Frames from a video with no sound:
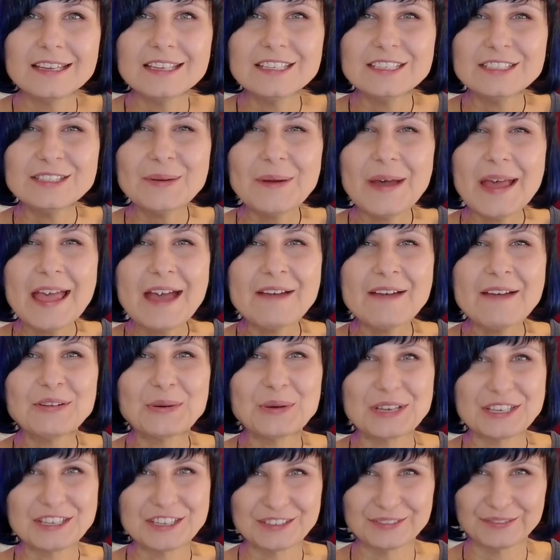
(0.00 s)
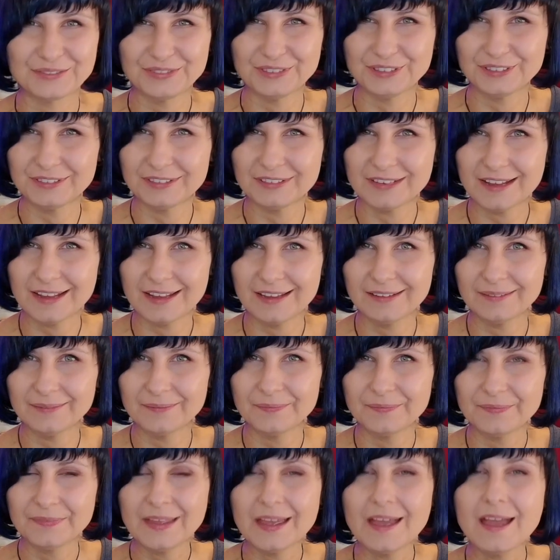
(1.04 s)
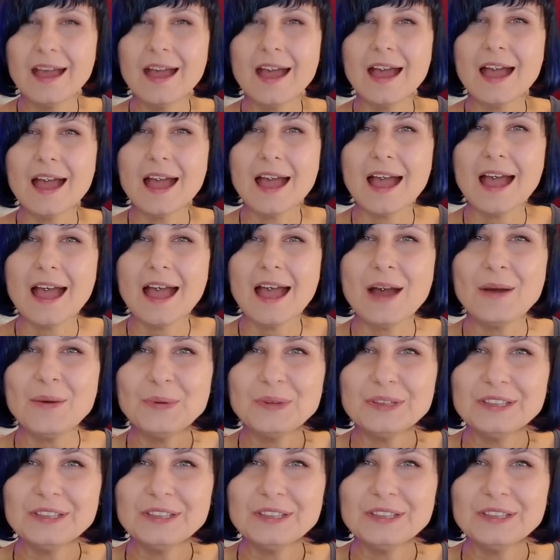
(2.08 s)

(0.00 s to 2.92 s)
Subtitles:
So I have a question for you today. How